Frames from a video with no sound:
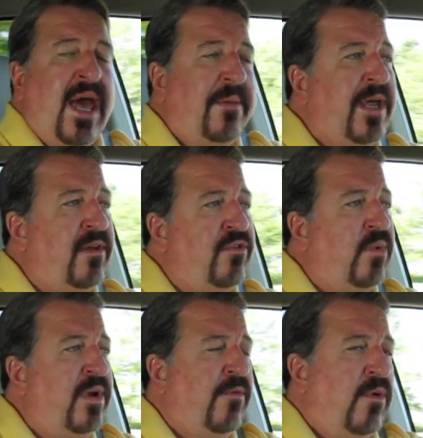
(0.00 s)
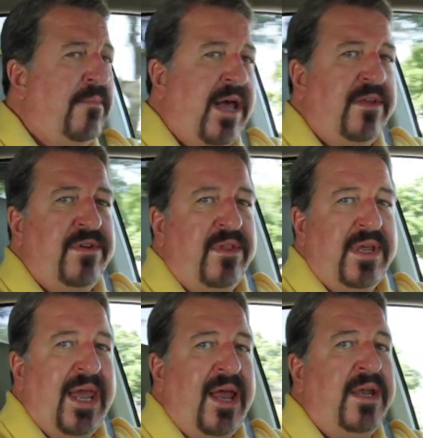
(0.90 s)
I'm getting twenty-four miles to the
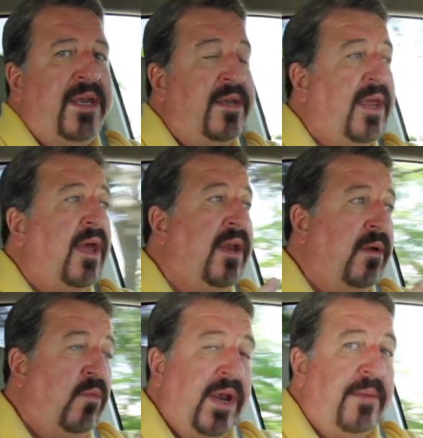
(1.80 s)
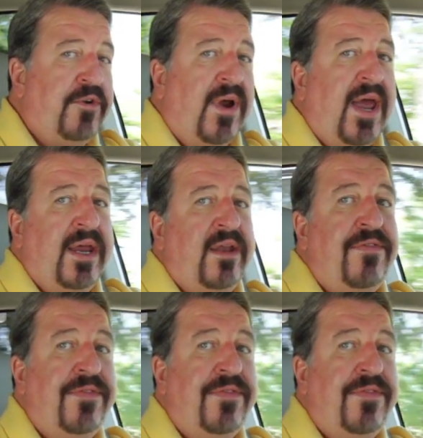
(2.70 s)
gallon in town, and when I'm trying,